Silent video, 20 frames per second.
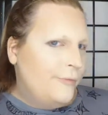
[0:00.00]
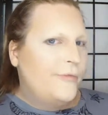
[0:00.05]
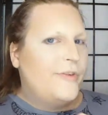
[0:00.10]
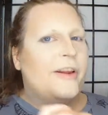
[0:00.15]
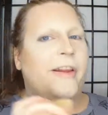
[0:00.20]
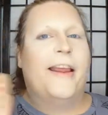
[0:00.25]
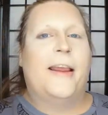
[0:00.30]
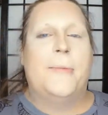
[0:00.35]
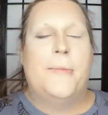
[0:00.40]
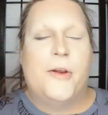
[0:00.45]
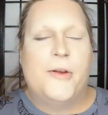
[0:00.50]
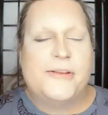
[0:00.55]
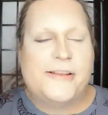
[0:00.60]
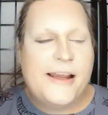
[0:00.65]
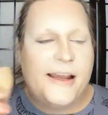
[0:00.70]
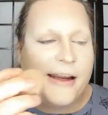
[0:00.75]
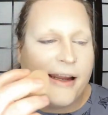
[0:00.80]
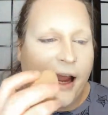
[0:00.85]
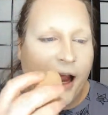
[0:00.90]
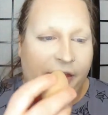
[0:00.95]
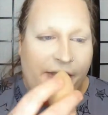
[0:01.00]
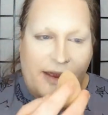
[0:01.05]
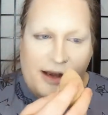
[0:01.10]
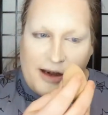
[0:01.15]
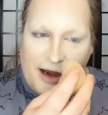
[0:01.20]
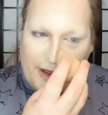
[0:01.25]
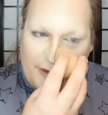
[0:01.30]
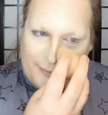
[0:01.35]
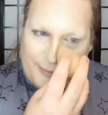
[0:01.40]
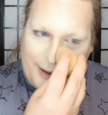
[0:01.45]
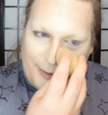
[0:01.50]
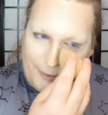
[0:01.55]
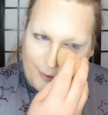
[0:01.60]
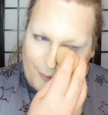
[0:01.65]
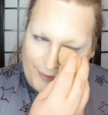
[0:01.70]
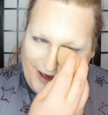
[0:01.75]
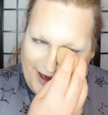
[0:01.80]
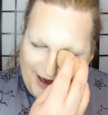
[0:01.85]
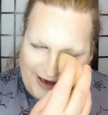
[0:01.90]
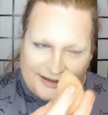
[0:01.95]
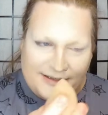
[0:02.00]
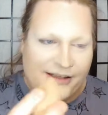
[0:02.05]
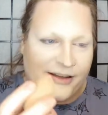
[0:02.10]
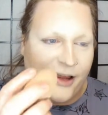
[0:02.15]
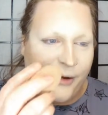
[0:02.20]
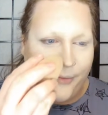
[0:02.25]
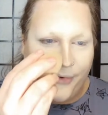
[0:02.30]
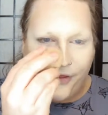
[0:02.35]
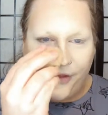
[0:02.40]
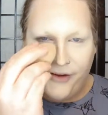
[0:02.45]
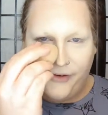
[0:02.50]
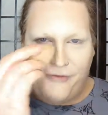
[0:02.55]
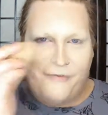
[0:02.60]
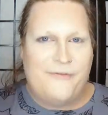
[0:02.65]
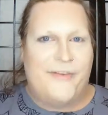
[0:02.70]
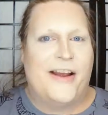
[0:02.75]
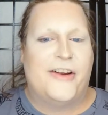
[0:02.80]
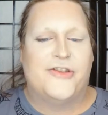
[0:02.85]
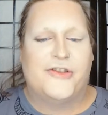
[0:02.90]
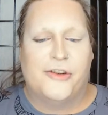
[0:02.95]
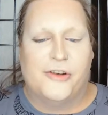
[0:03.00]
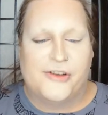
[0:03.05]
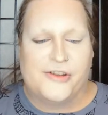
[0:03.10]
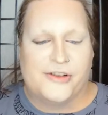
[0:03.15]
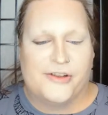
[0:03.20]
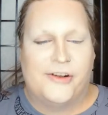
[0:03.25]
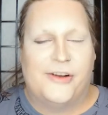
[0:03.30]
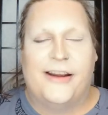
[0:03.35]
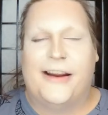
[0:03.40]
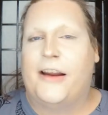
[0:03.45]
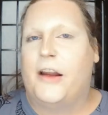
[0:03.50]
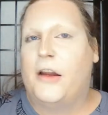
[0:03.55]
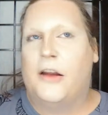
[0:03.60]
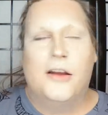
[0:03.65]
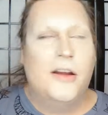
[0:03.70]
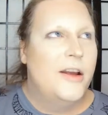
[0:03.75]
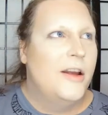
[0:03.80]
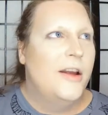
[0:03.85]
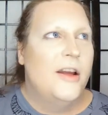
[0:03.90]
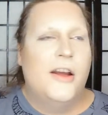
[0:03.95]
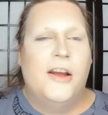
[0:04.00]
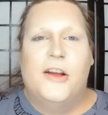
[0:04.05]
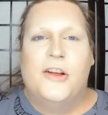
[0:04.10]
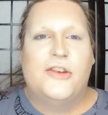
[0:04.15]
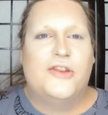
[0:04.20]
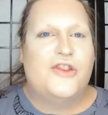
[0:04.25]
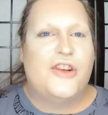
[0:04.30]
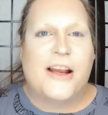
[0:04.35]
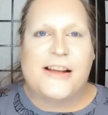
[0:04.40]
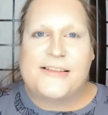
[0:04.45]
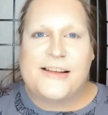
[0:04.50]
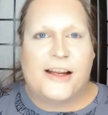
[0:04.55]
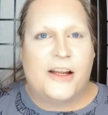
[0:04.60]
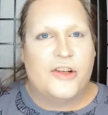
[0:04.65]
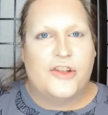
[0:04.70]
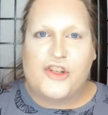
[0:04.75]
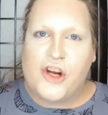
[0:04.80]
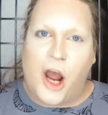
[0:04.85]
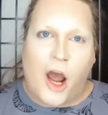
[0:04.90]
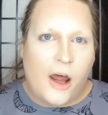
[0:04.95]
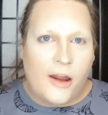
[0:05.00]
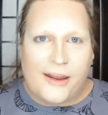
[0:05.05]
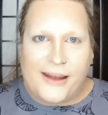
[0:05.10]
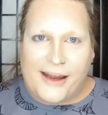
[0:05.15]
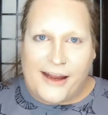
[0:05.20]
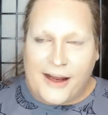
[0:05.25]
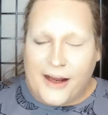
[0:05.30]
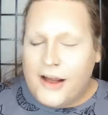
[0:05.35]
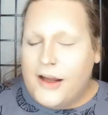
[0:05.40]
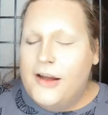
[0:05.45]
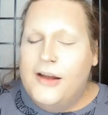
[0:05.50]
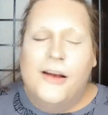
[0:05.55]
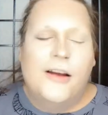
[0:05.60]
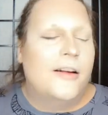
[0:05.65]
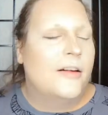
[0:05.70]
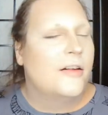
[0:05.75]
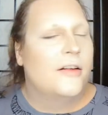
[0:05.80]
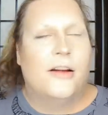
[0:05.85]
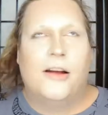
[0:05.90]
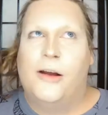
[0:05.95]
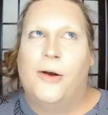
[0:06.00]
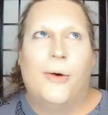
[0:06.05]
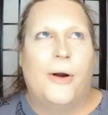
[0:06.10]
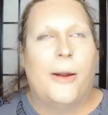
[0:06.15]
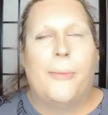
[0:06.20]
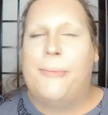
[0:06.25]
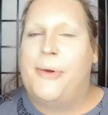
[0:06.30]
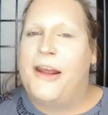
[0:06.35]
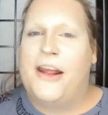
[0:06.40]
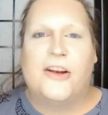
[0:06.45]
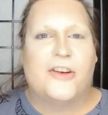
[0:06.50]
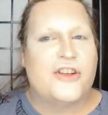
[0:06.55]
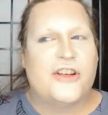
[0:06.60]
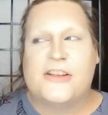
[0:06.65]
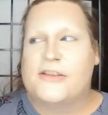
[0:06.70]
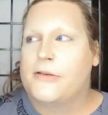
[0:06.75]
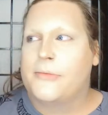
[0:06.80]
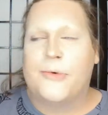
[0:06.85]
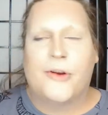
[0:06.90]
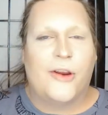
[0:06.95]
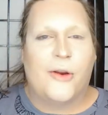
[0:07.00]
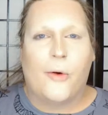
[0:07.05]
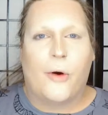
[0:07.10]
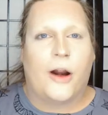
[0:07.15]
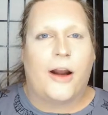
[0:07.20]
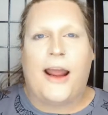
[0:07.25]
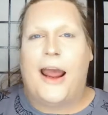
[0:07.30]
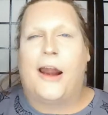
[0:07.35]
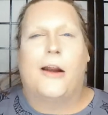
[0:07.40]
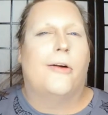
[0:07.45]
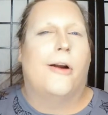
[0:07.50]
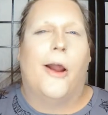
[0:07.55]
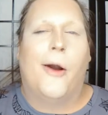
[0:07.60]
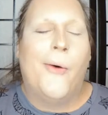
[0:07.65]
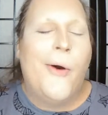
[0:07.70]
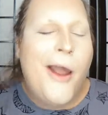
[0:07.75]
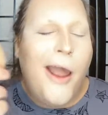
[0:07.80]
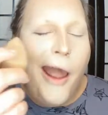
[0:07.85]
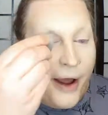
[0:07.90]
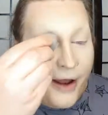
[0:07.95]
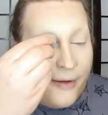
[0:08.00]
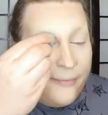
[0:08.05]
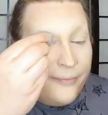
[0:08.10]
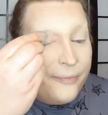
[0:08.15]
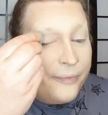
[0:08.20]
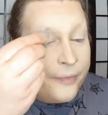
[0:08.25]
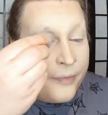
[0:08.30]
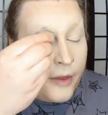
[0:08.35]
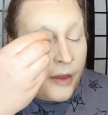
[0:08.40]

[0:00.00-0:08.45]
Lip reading: to, like, music, and then other people react to them in the confessionals, and they're like, Jessica Jolly, ugh, what a bitch, she's from New York, I don't know. But